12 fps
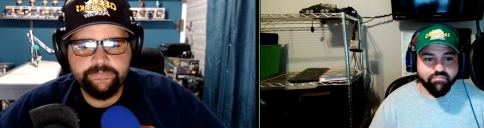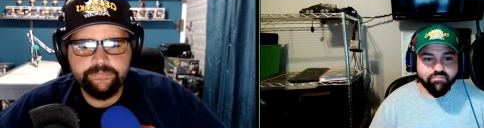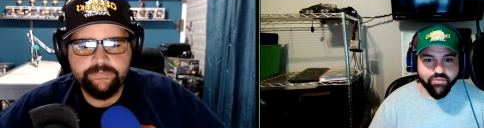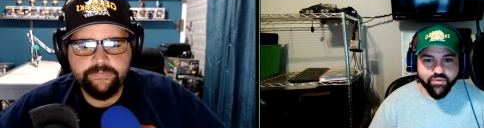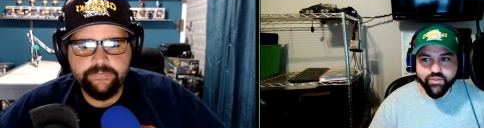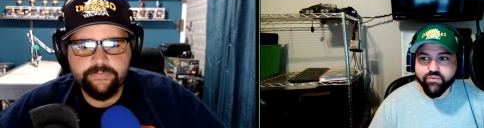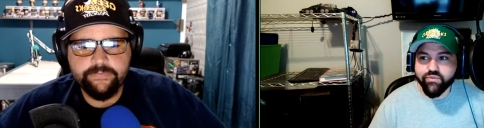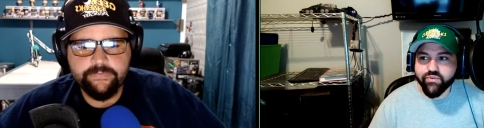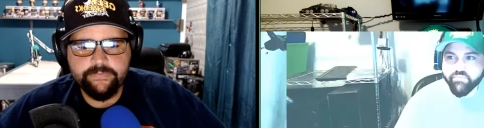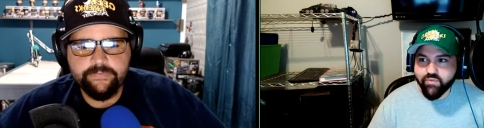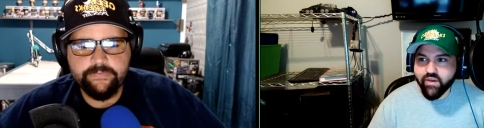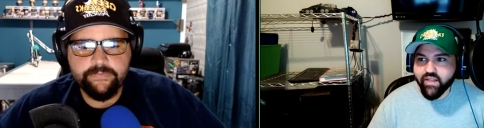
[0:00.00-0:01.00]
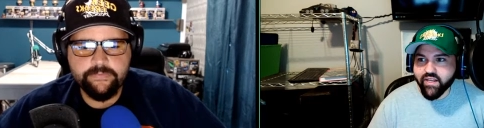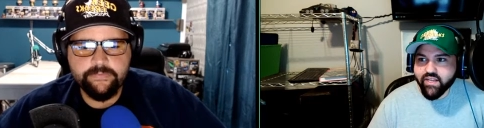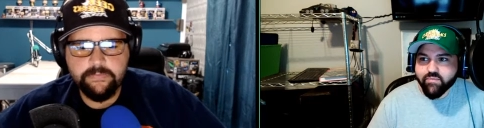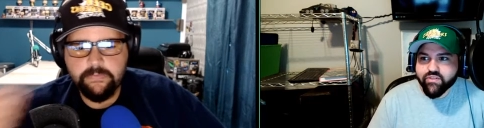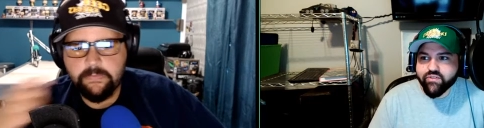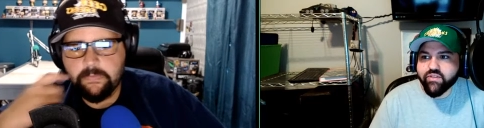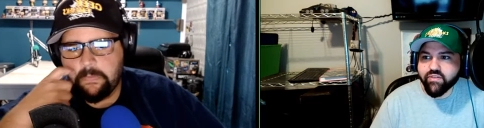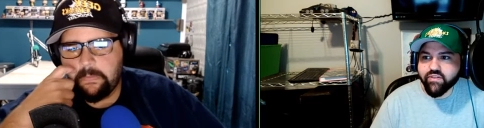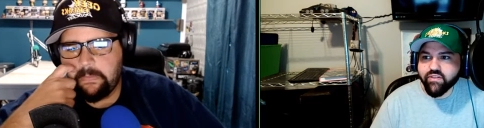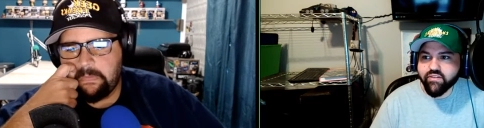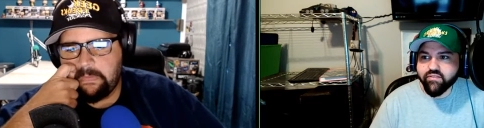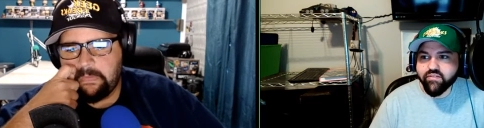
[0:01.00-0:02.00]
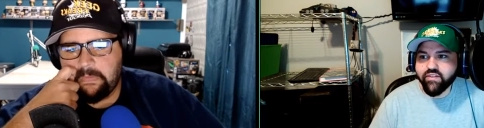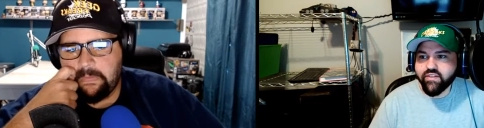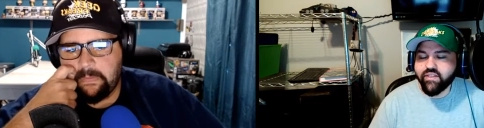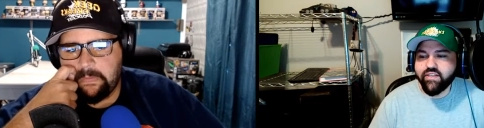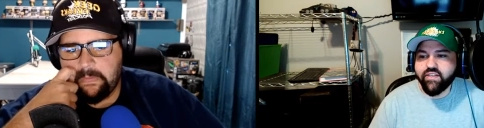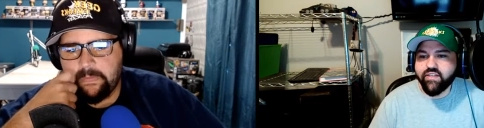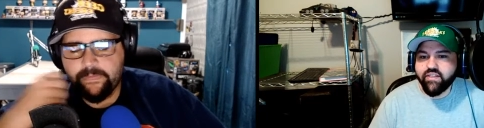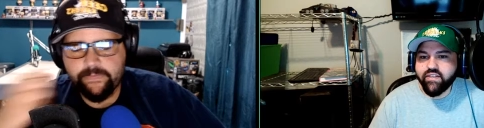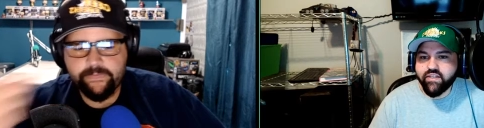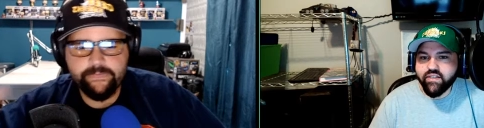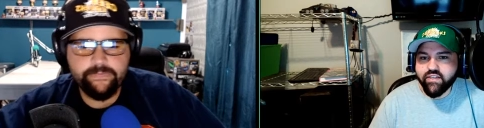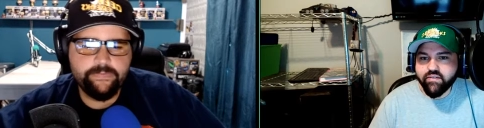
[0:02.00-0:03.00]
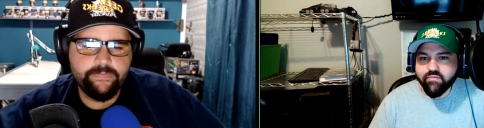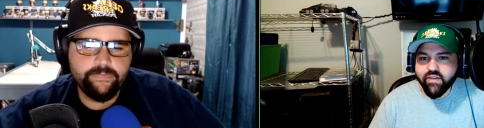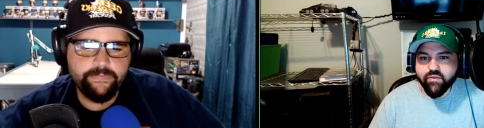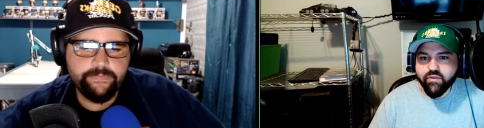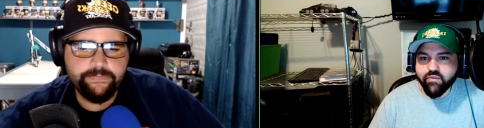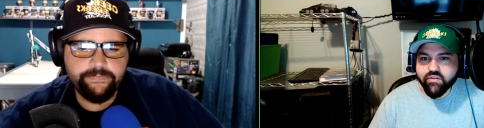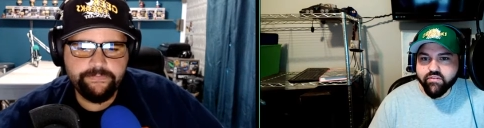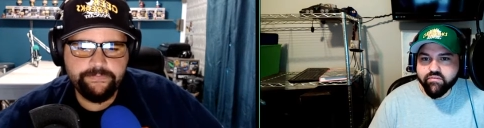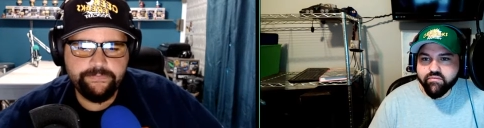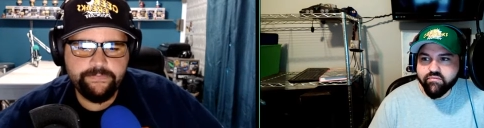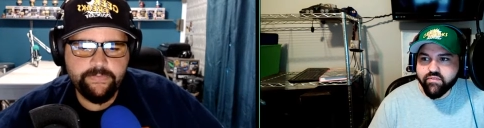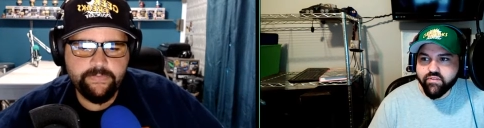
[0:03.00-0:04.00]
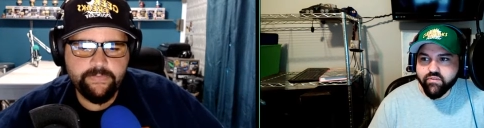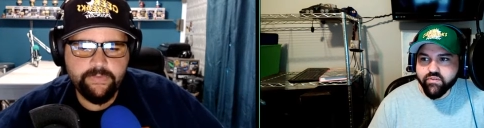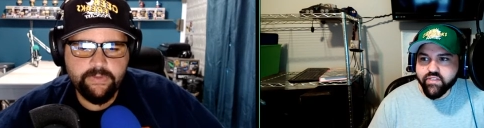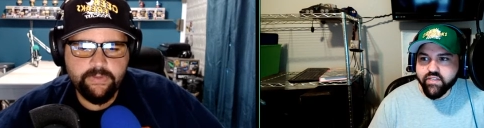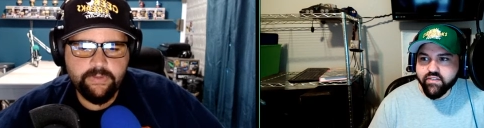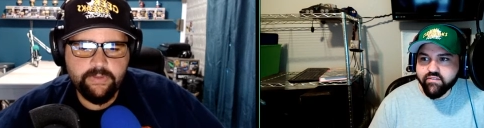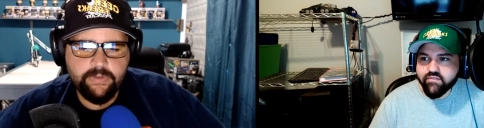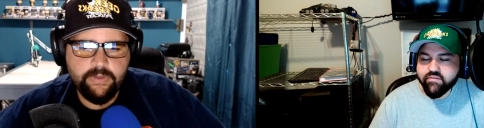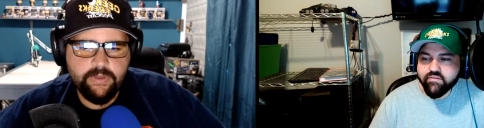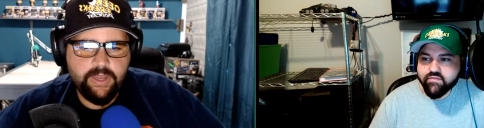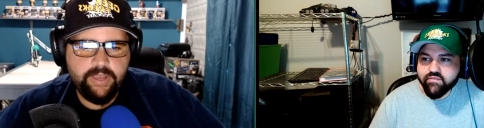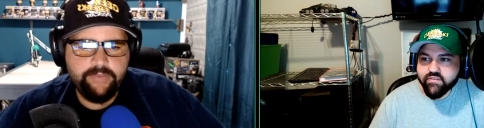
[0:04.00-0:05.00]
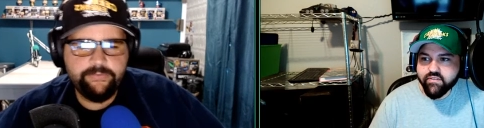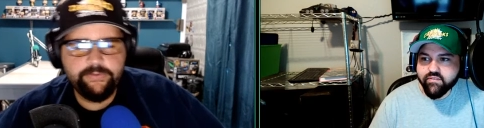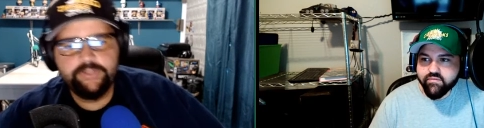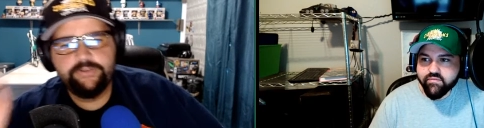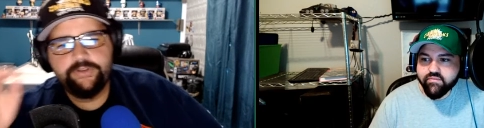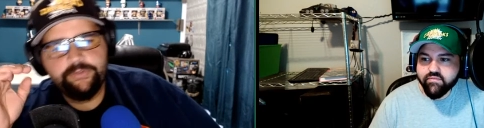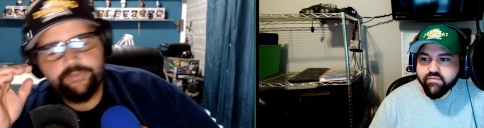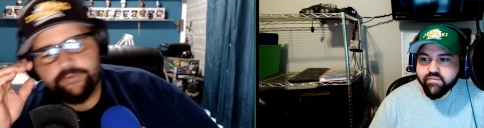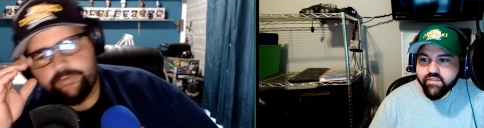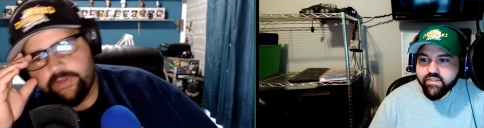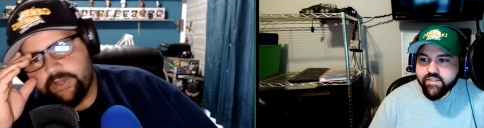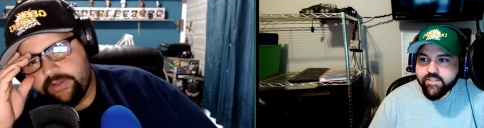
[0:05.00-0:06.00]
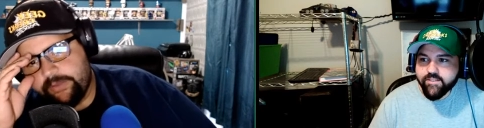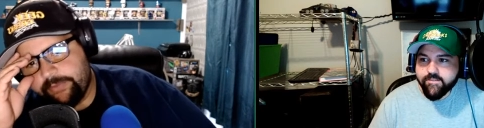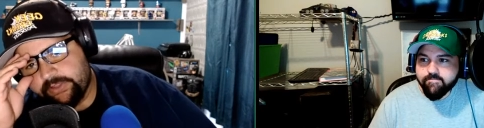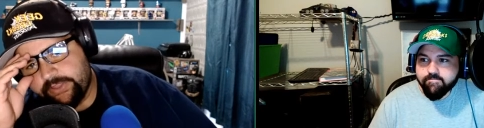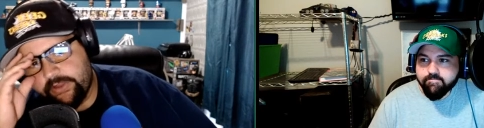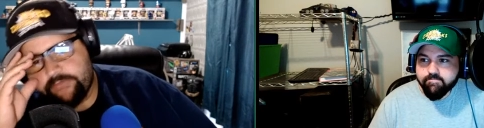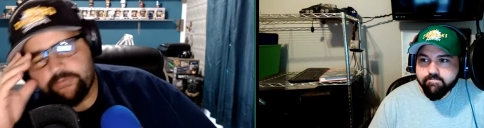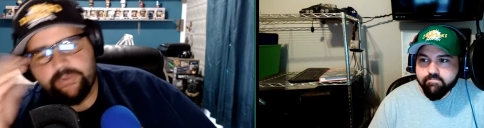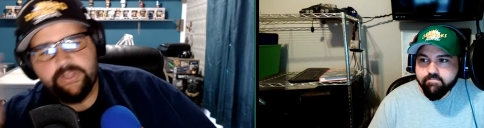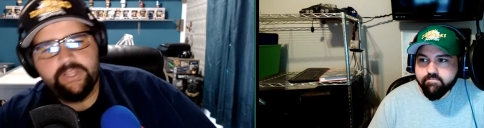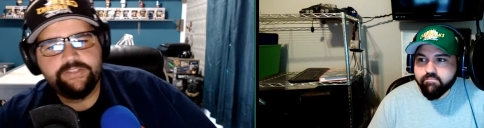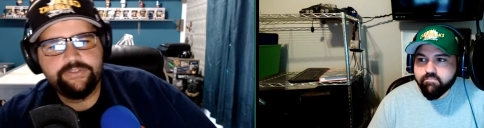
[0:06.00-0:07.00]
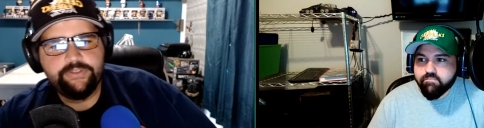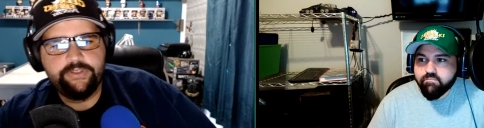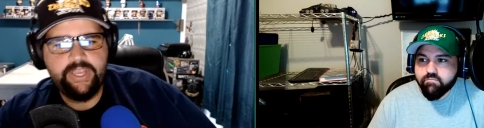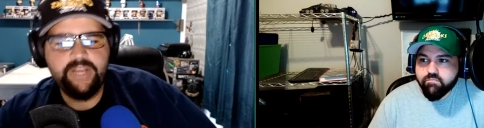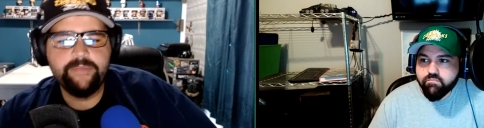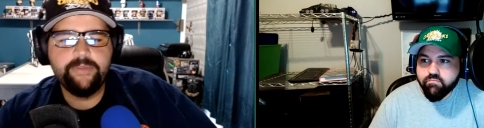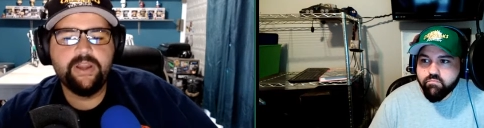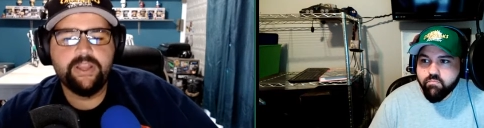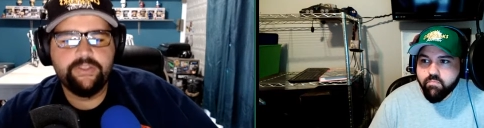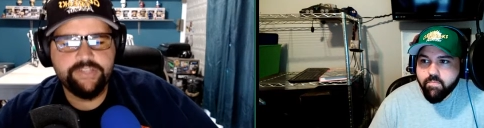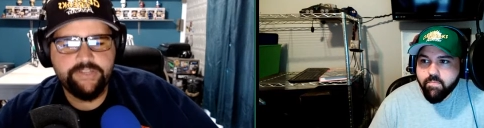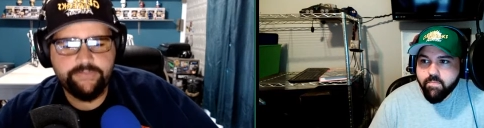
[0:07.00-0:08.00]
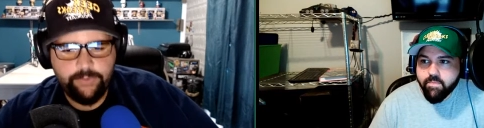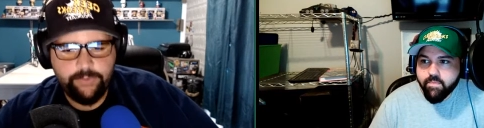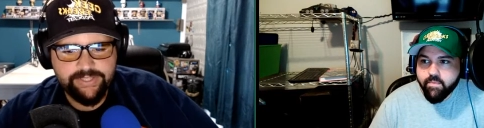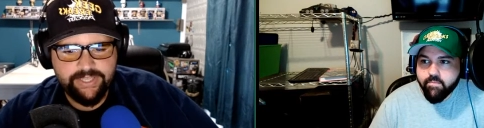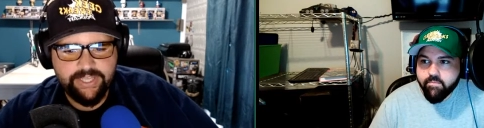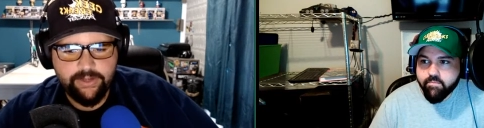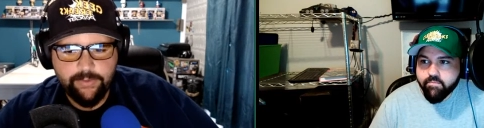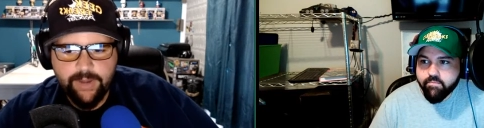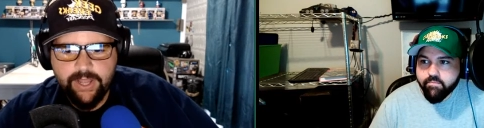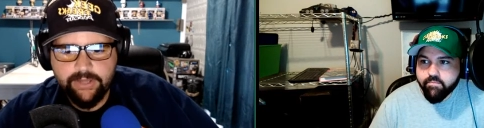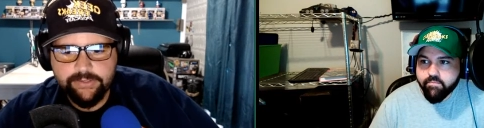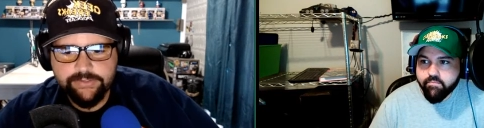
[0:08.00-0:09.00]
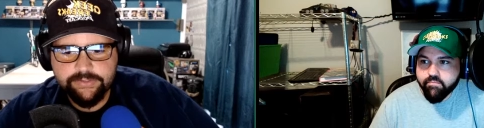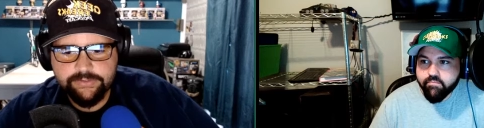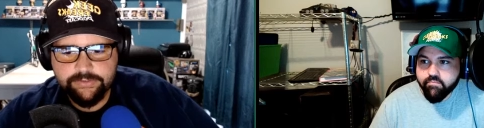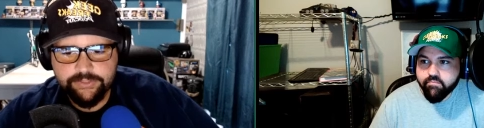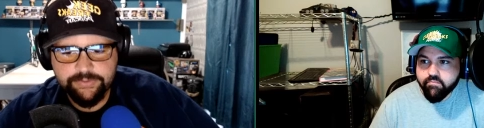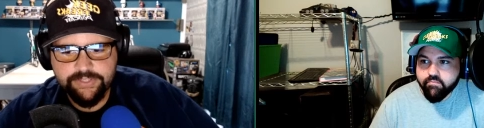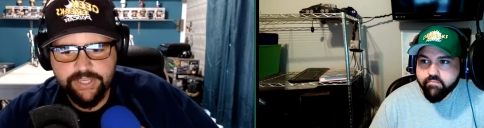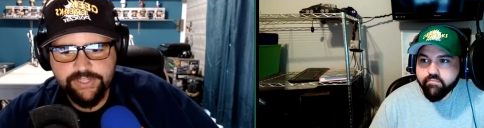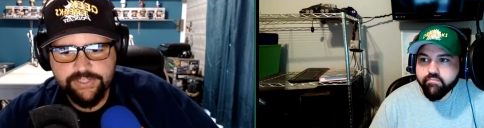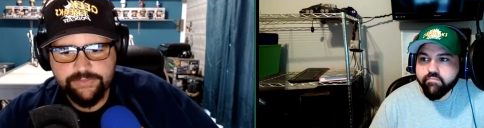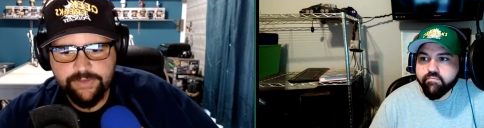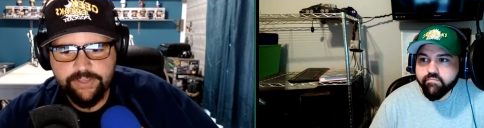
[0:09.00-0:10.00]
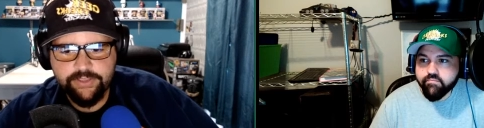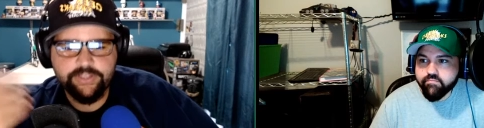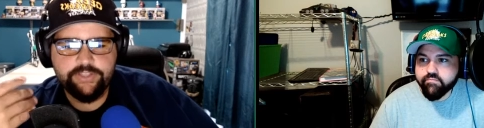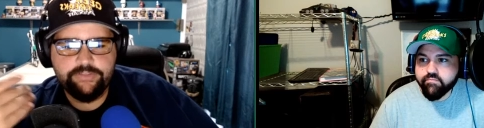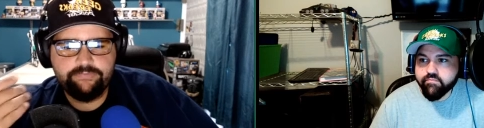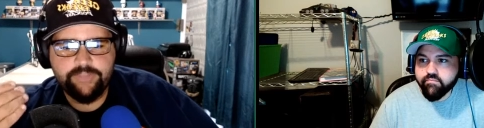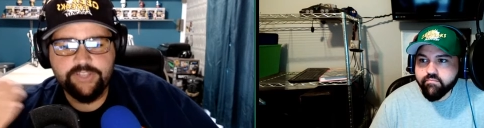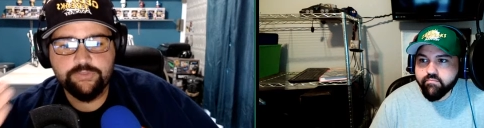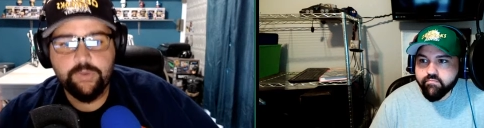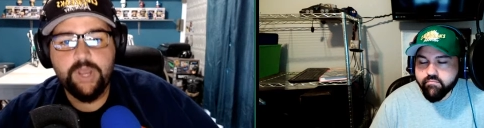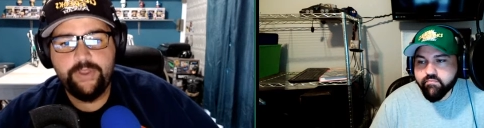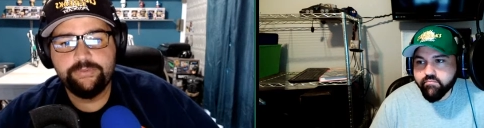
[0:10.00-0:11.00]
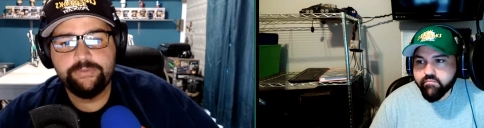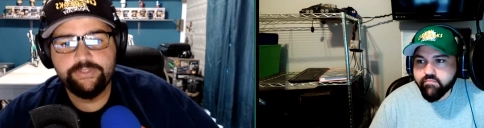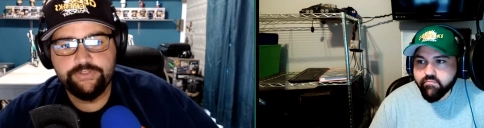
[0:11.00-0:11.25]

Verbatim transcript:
Speaker 1: produced by that kind of mistreatment. Then uh, yeah, we don't want to endorse that. I fully agree
Speaker 2: with you. Uh, apparently, they are from LA, so in America, there's definitely ways of getting around these protections, right? Could, that's why they're able to